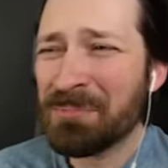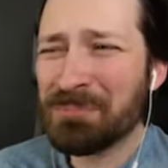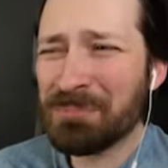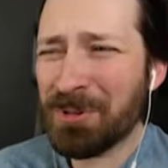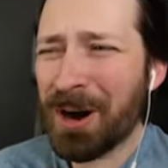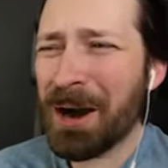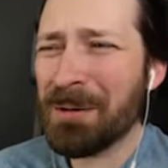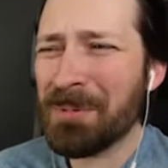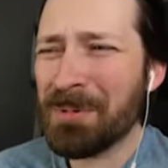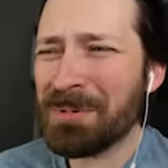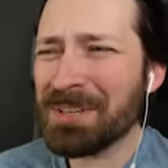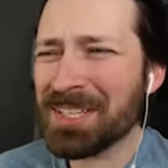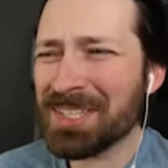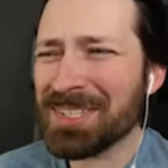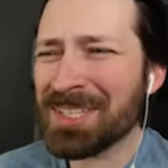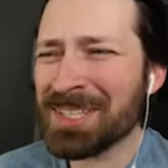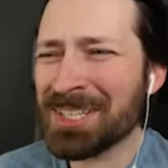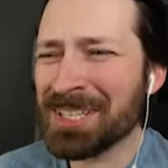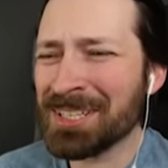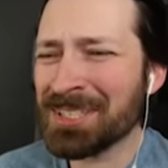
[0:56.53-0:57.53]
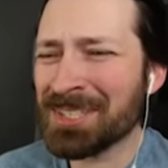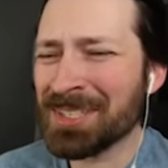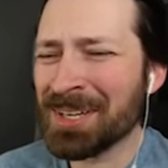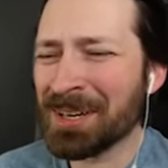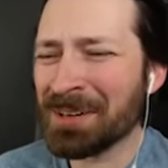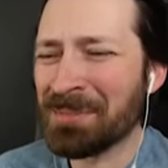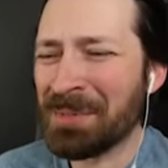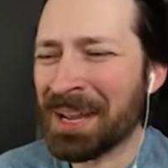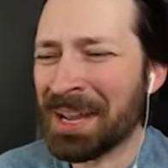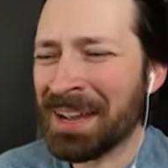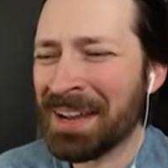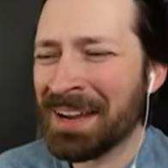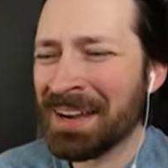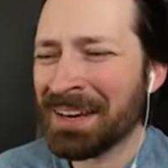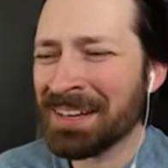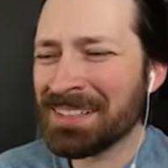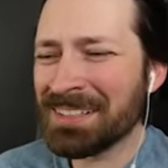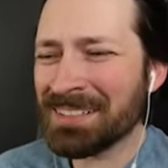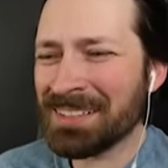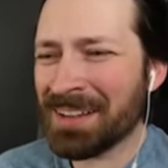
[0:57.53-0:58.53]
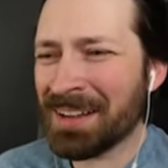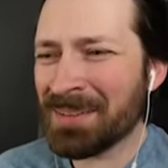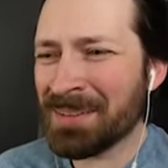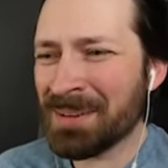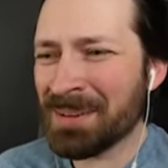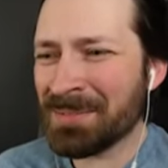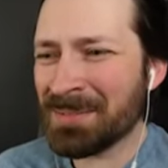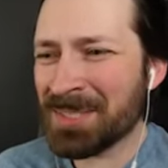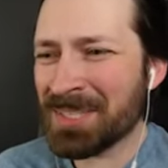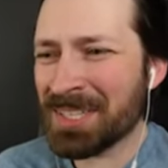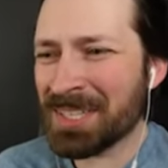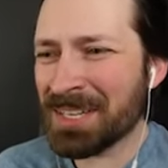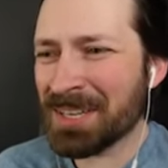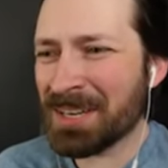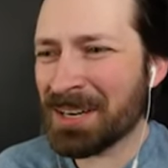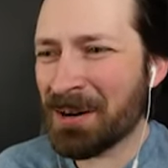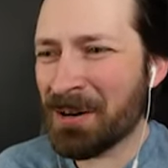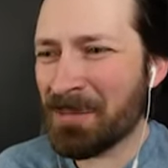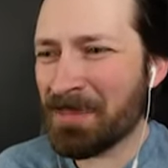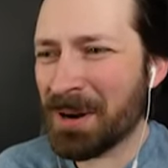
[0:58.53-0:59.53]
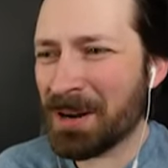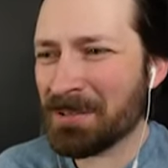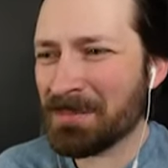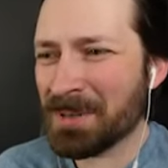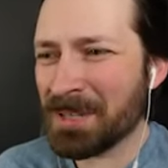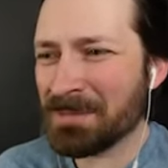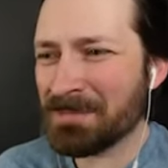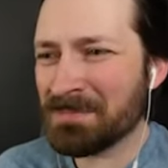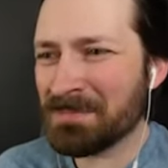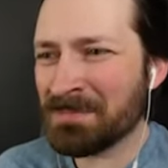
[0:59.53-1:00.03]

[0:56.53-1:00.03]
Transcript: Probably doesn't concern me. I'm just gonna go about my